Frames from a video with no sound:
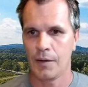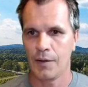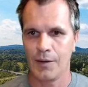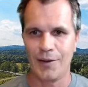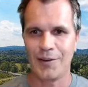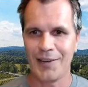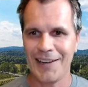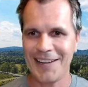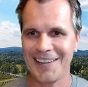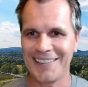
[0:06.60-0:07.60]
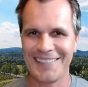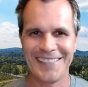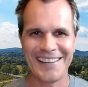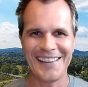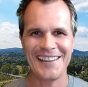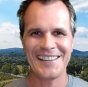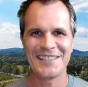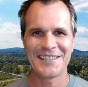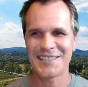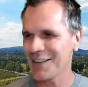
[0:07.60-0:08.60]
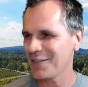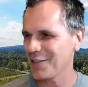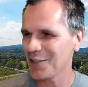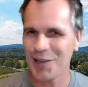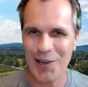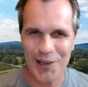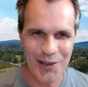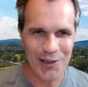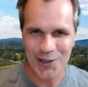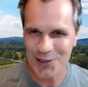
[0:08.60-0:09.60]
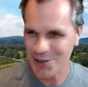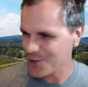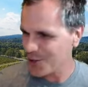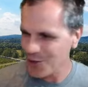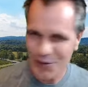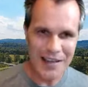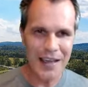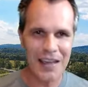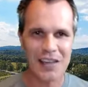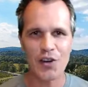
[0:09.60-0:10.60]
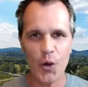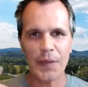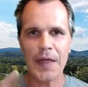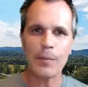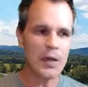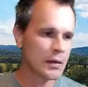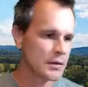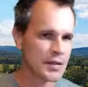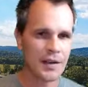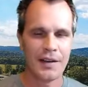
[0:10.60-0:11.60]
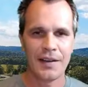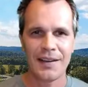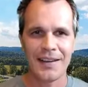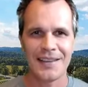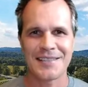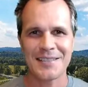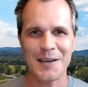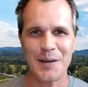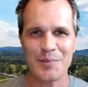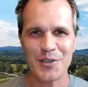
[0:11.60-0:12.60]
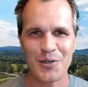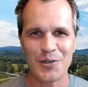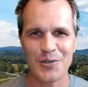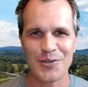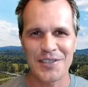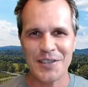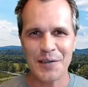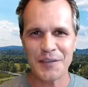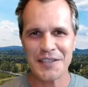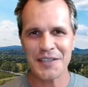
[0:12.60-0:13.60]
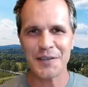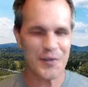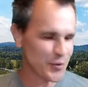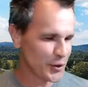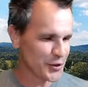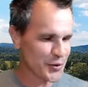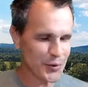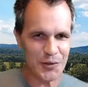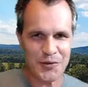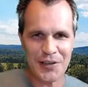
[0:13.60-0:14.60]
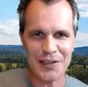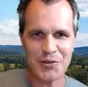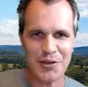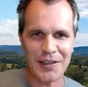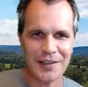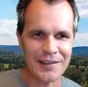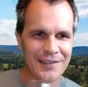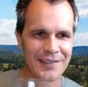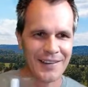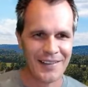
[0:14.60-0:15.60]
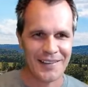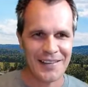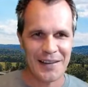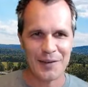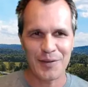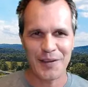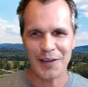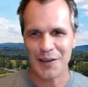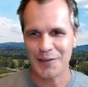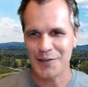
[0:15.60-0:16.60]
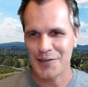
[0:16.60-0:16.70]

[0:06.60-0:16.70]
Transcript: Alrighty, it is 7 o'clock on Tuesday, and you know what that means. It's time to sniffy sniff, swirl swirl, drinky drink, and everything else.